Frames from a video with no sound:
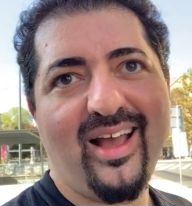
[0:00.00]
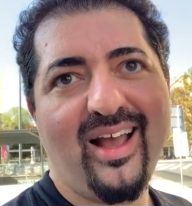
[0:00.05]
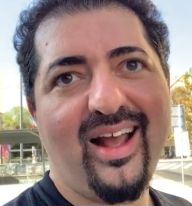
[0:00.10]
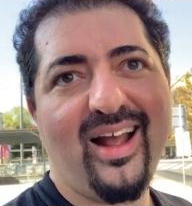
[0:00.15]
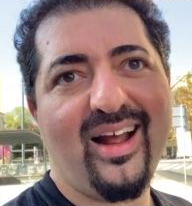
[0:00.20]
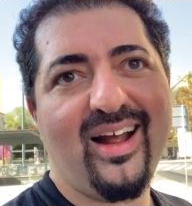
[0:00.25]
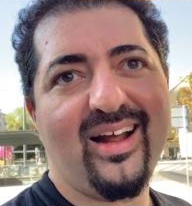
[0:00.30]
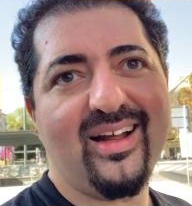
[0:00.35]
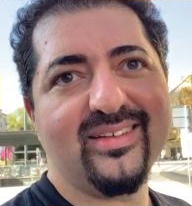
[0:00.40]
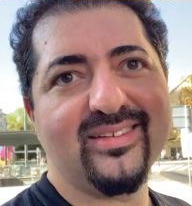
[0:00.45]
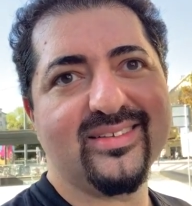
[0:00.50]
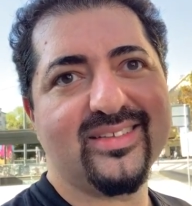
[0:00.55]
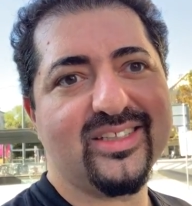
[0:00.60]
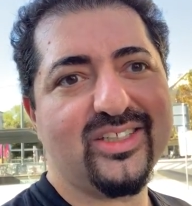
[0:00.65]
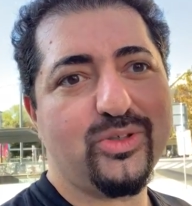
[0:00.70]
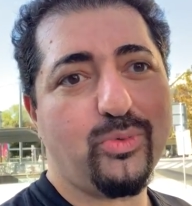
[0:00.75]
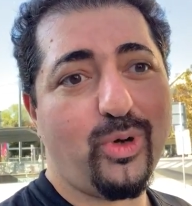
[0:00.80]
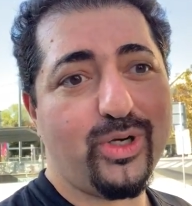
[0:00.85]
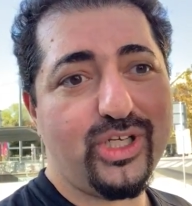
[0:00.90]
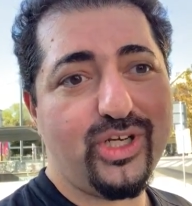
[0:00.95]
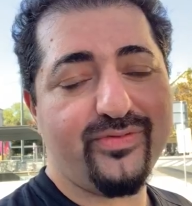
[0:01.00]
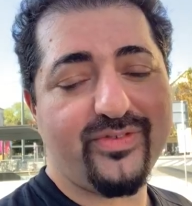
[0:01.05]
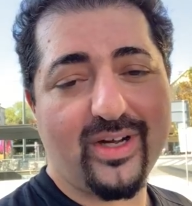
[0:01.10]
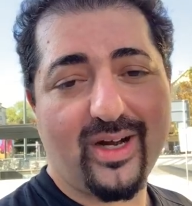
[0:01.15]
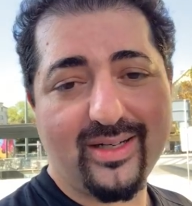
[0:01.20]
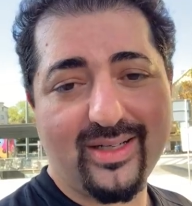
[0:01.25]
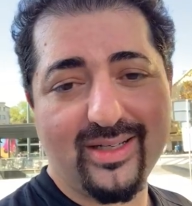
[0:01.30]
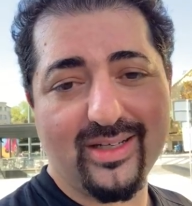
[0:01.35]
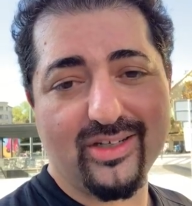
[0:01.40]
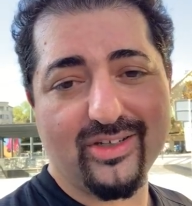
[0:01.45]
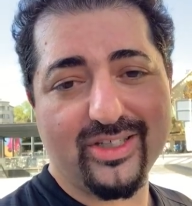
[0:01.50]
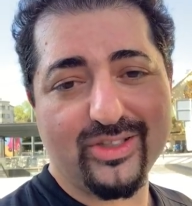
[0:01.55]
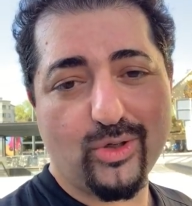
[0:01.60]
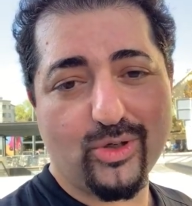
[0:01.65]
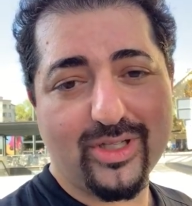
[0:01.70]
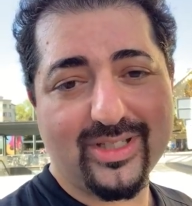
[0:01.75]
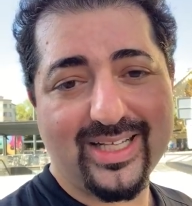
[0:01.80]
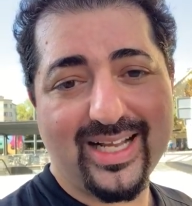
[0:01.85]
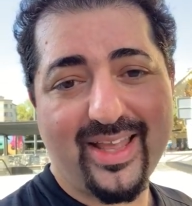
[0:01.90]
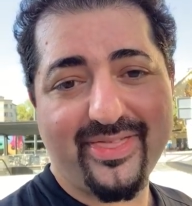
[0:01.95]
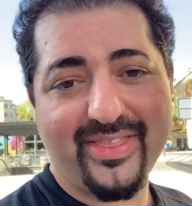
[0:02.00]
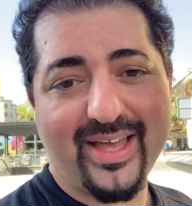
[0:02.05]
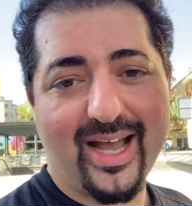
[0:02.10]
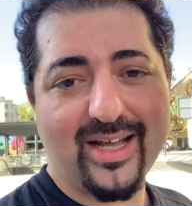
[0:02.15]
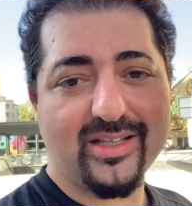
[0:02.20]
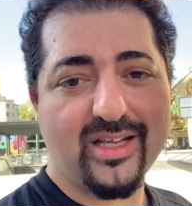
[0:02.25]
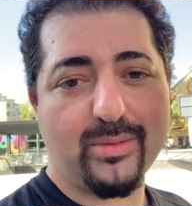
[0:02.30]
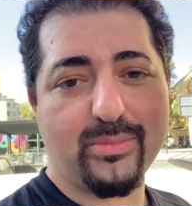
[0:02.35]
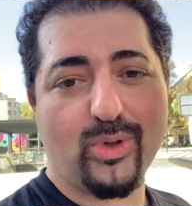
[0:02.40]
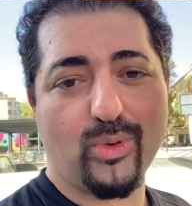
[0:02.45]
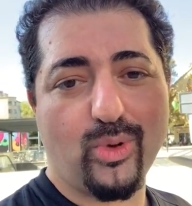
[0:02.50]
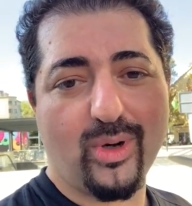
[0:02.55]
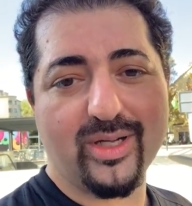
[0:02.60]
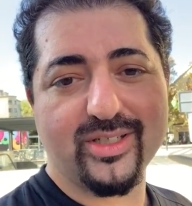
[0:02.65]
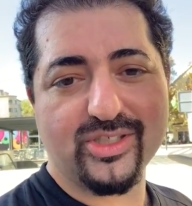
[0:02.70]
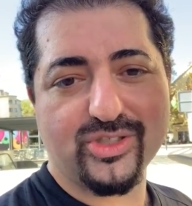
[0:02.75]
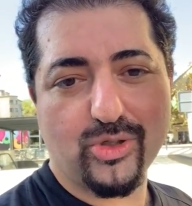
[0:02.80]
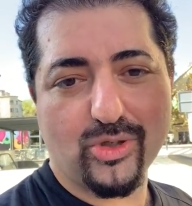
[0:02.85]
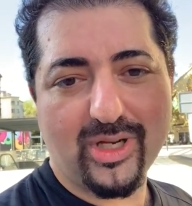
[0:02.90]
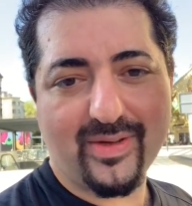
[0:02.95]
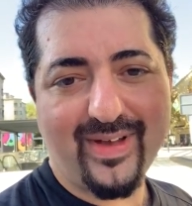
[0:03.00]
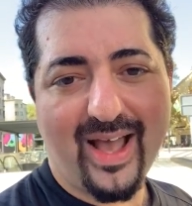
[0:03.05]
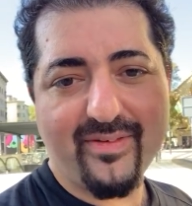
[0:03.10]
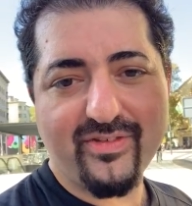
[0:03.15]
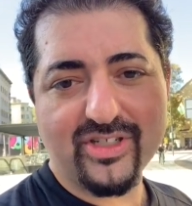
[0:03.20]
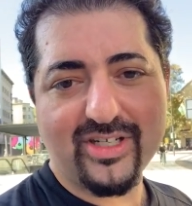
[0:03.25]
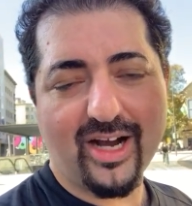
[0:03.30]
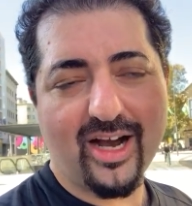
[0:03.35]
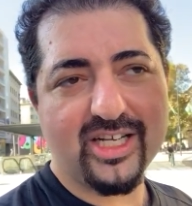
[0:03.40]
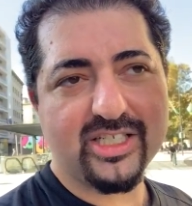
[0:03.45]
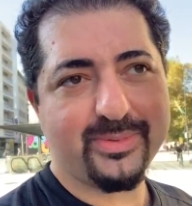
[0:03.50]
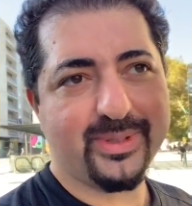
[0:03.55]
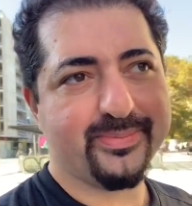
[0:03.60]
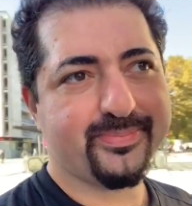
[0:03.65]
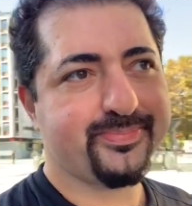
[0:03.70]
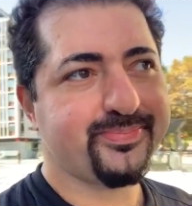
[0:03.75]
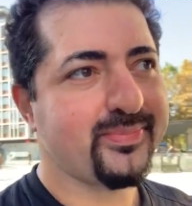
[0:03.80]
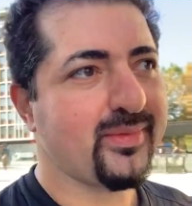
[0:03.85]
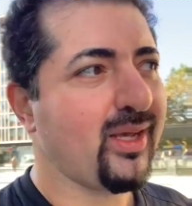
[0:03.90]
And what you've done here in order to get that number one sort of advertisement,